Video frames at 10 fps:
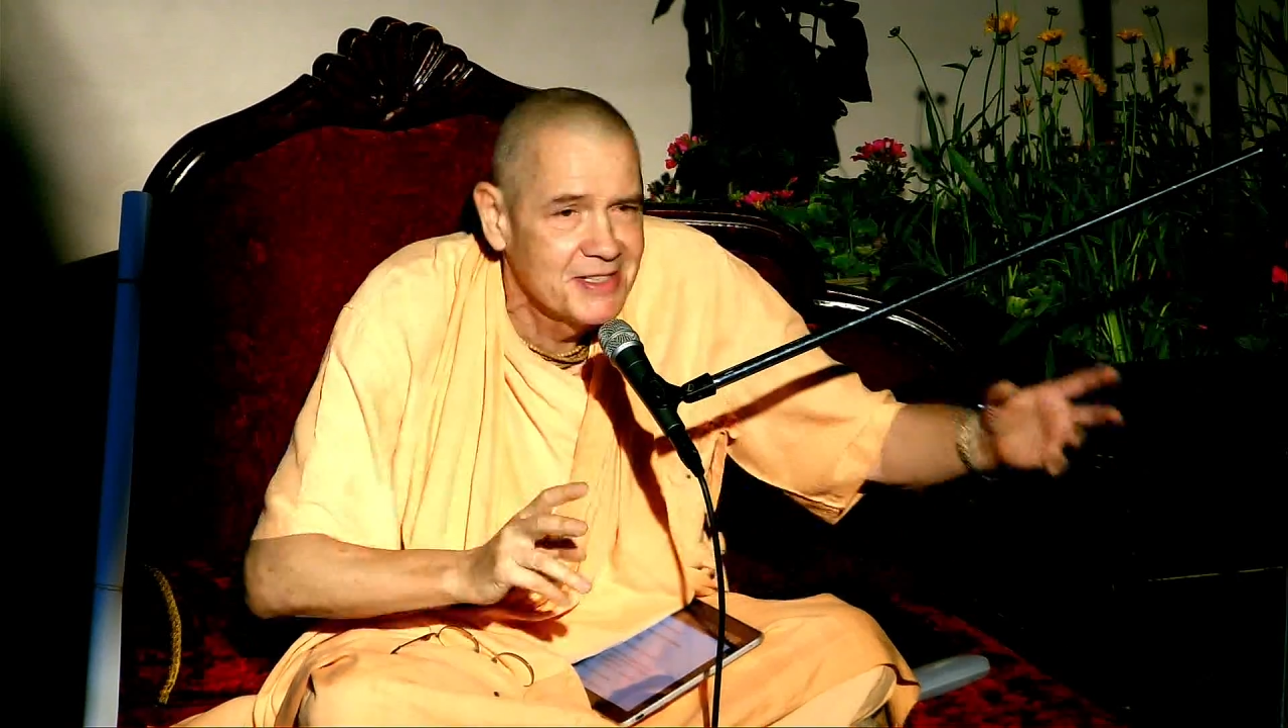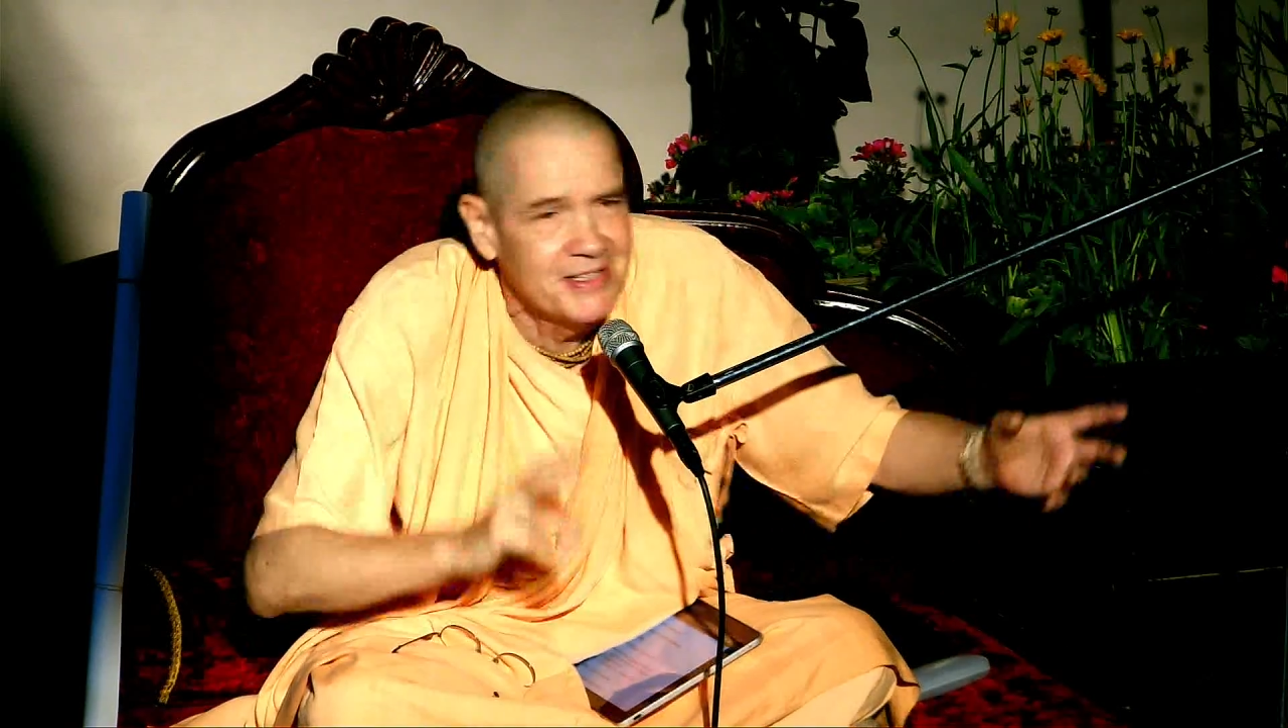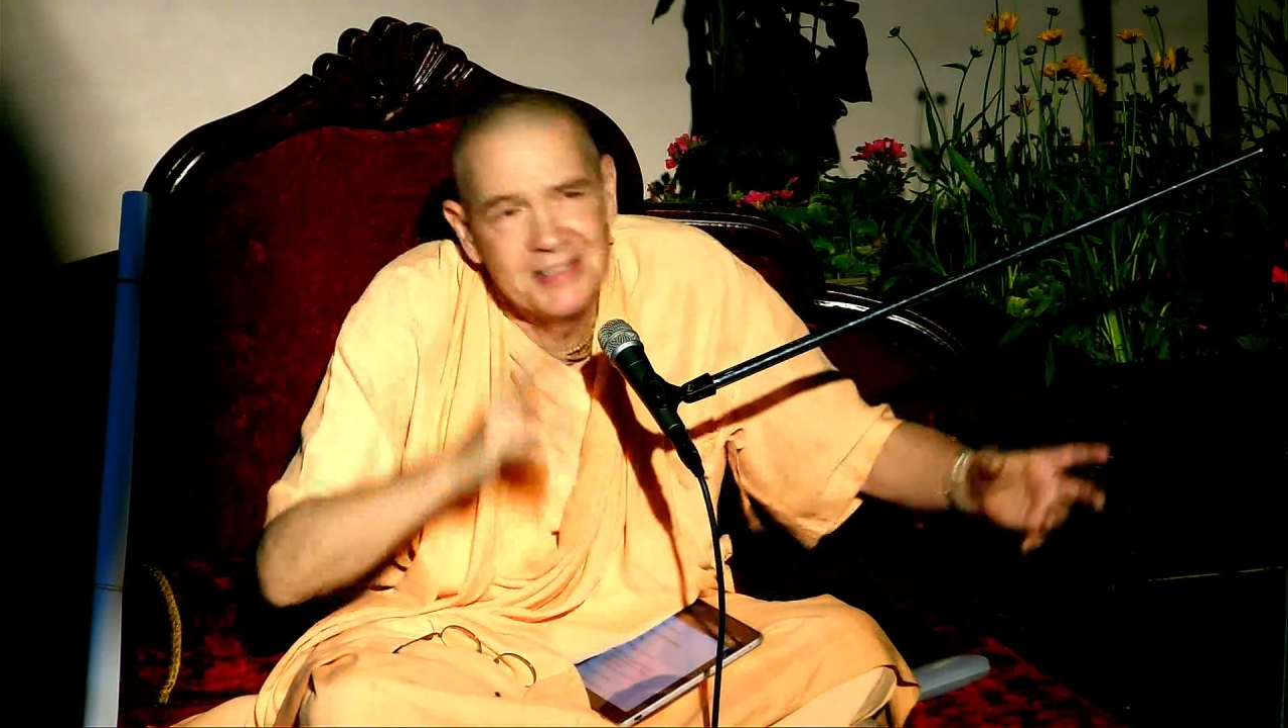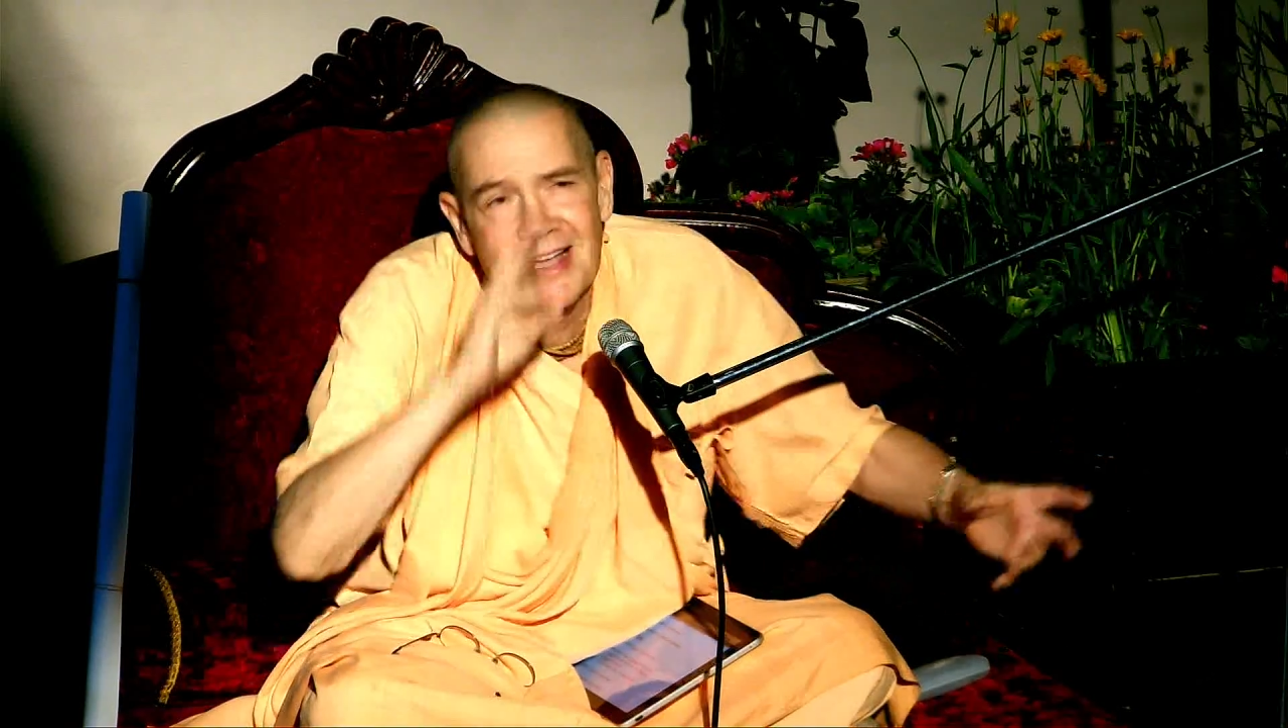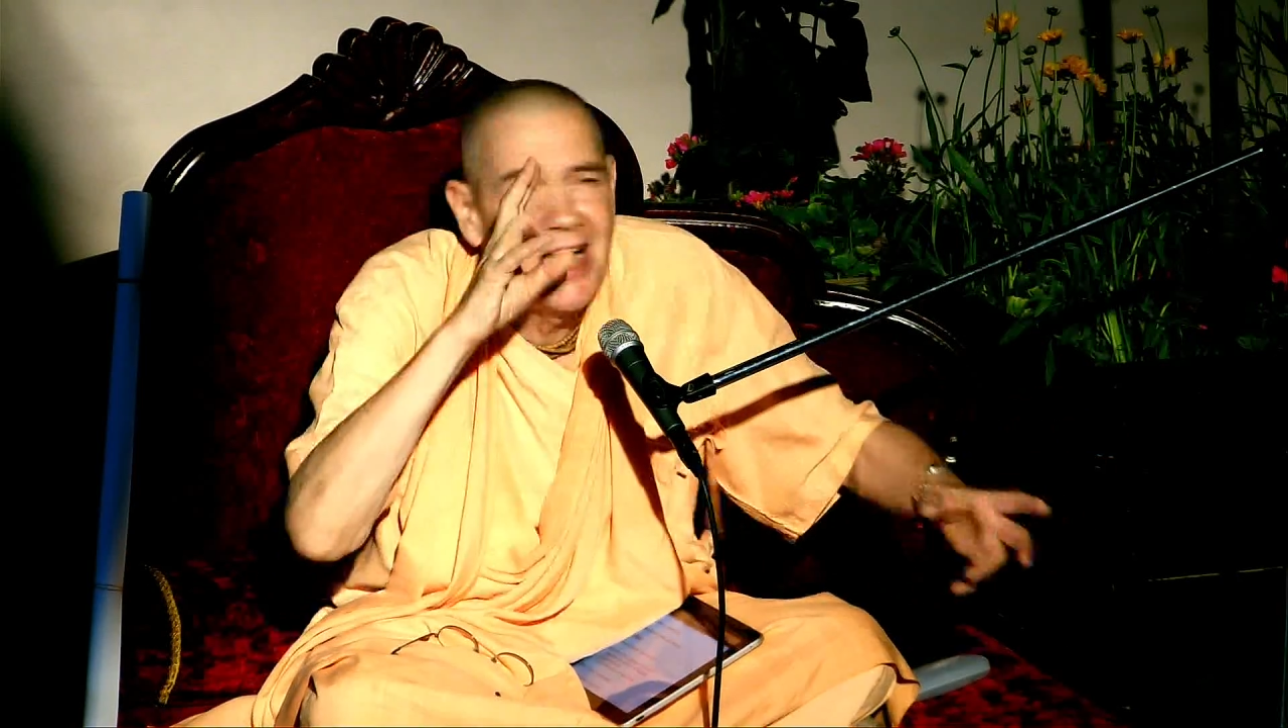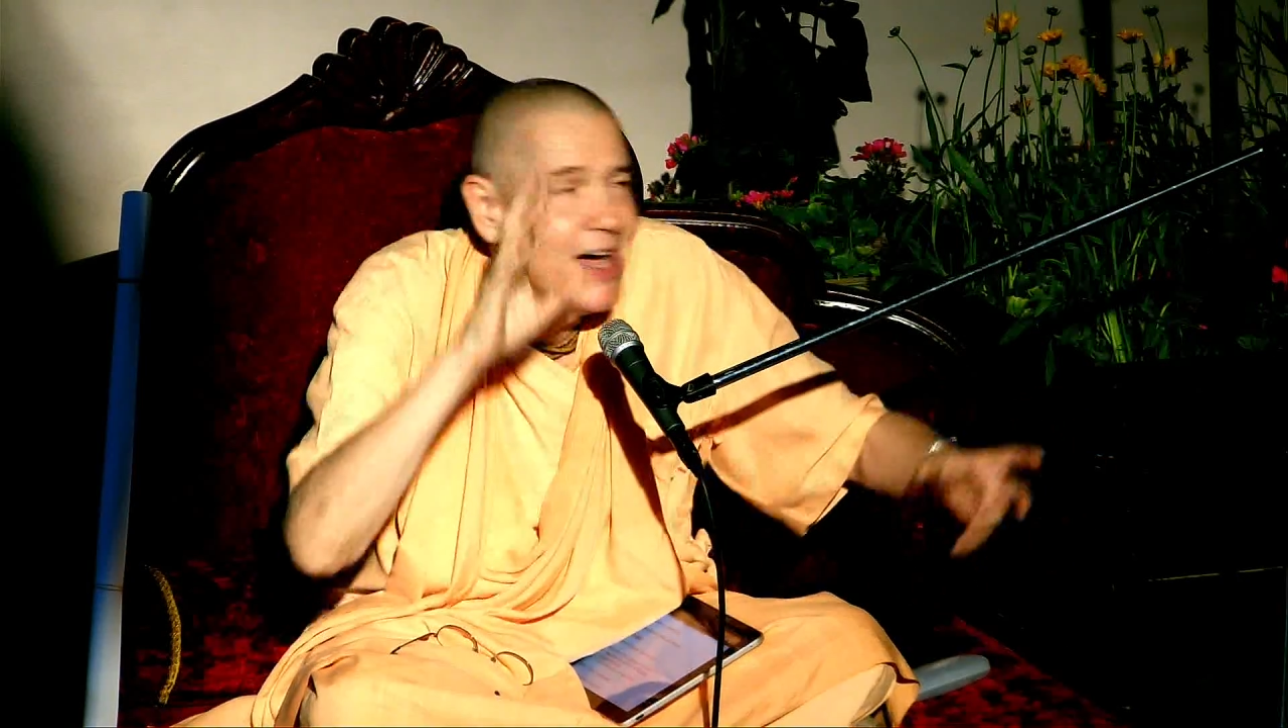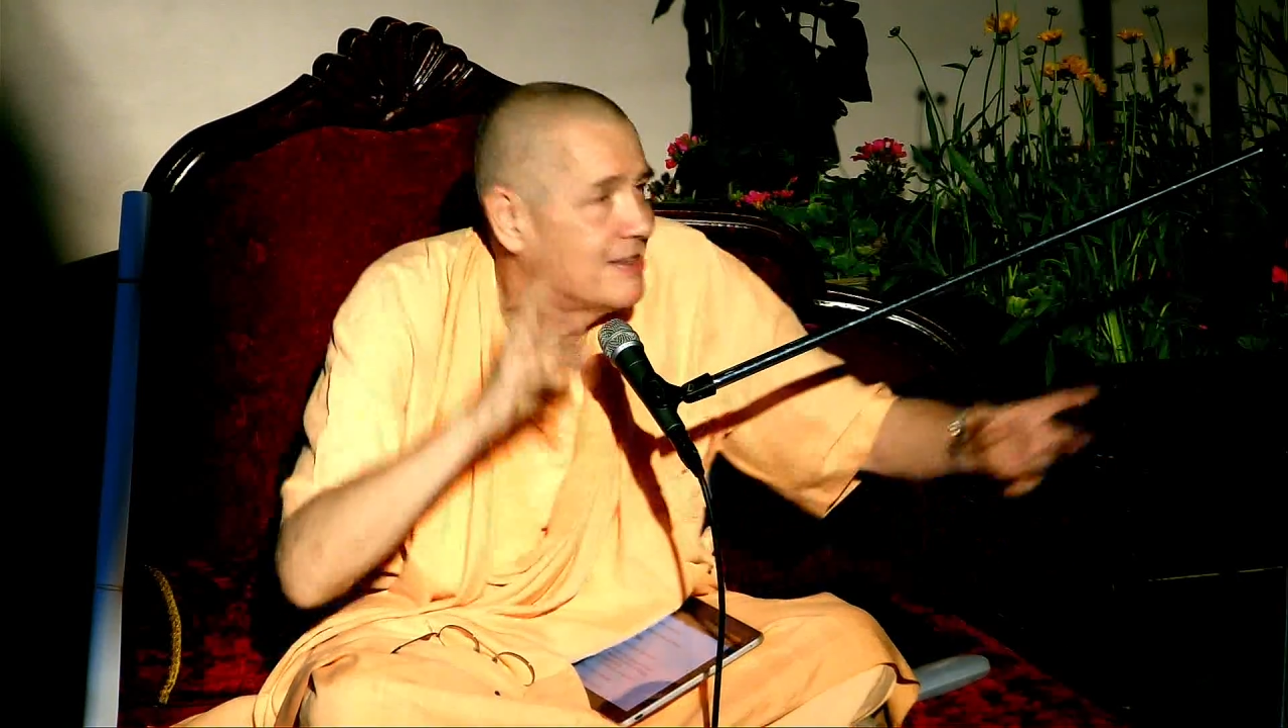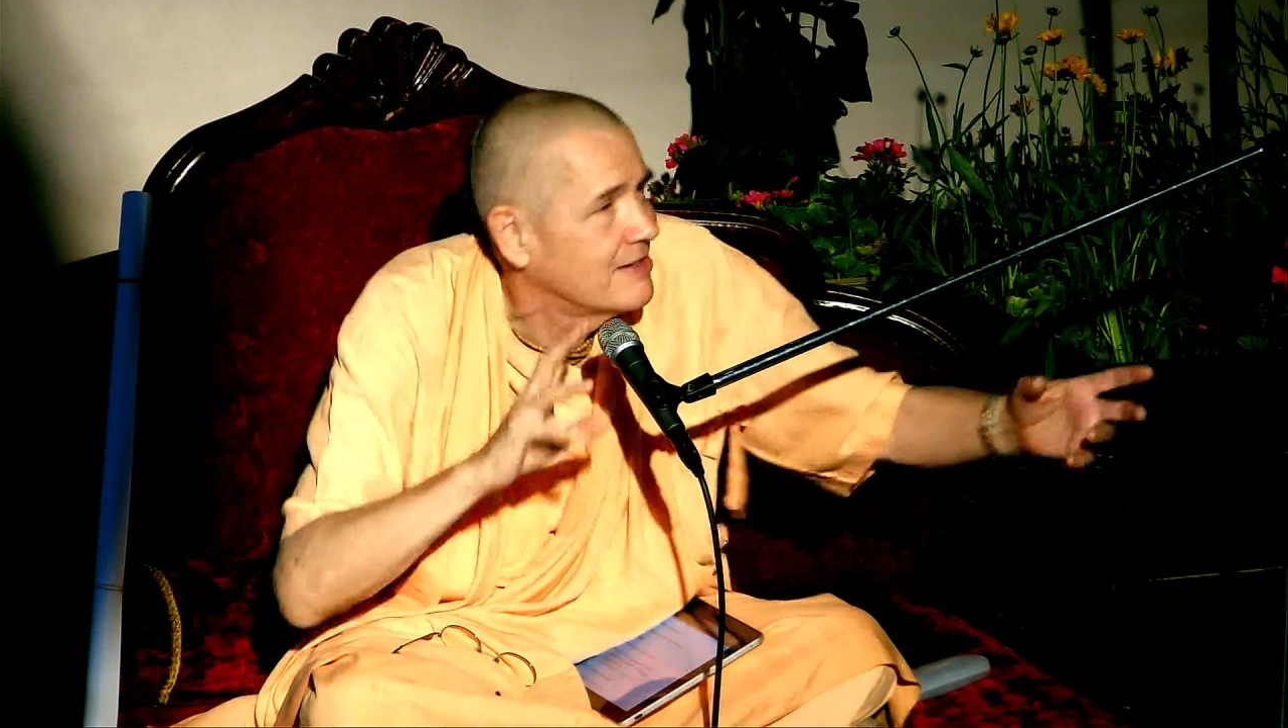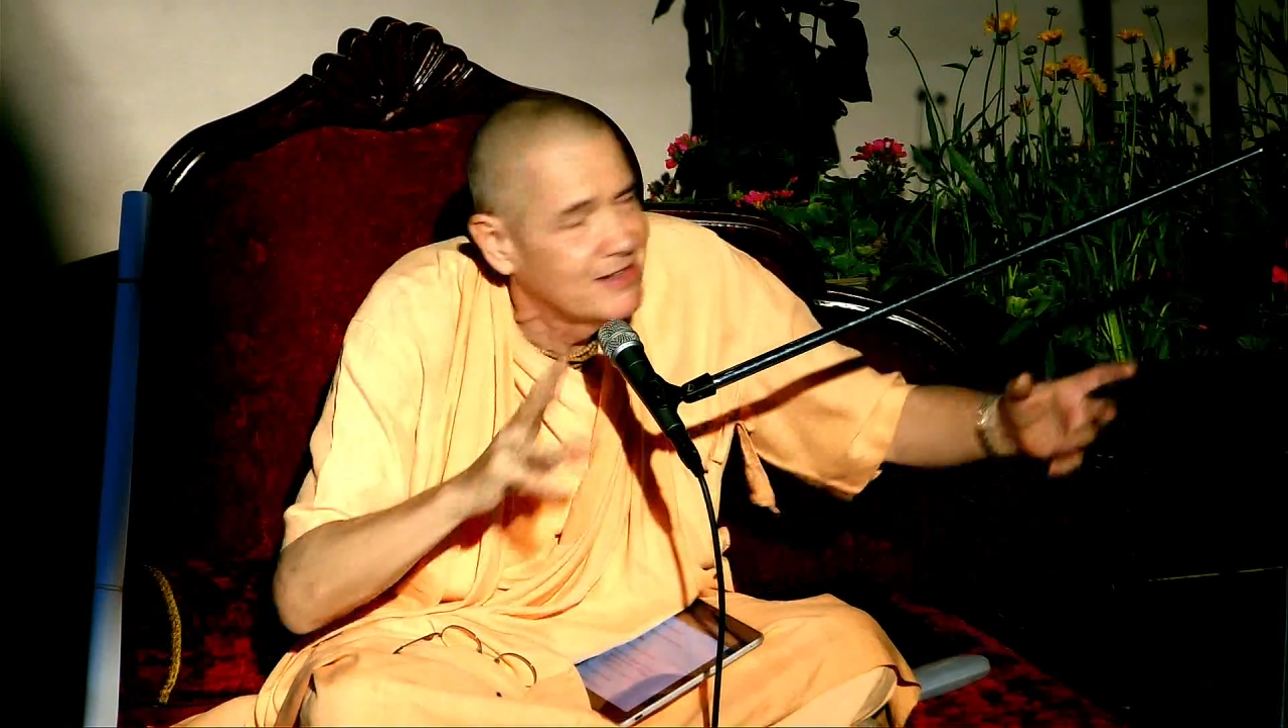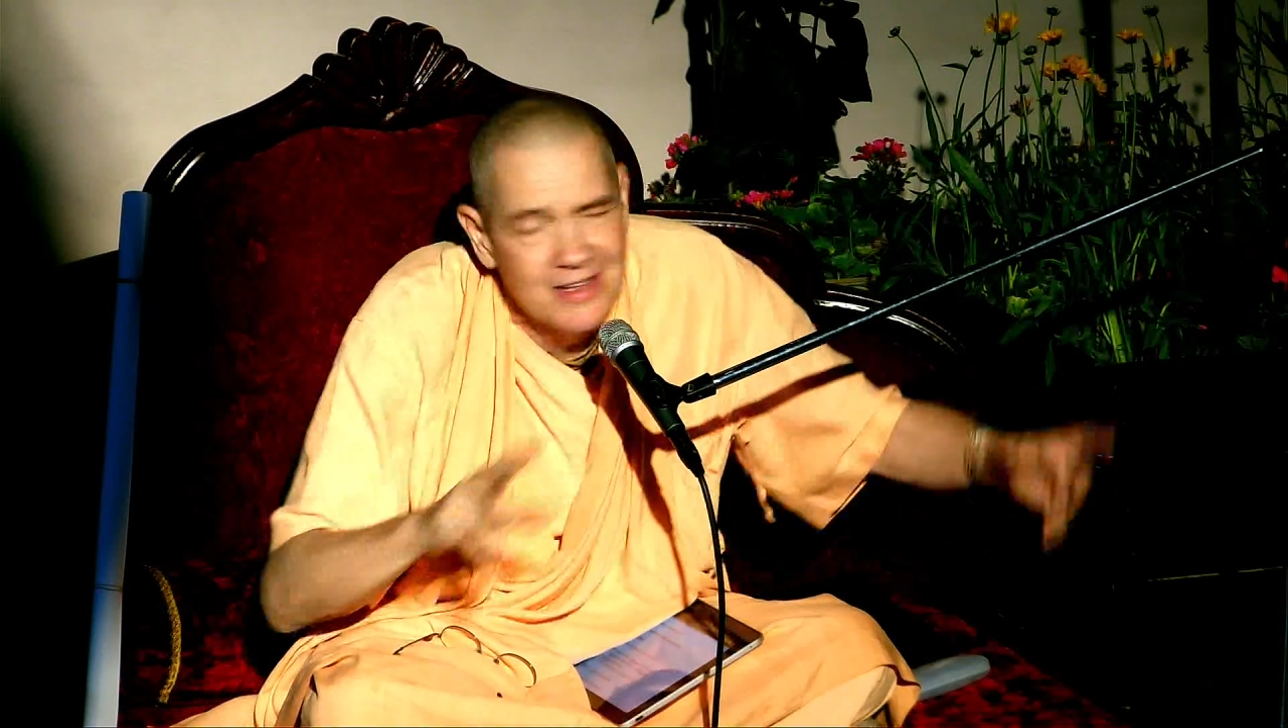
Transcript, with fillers: and it's hot and you know,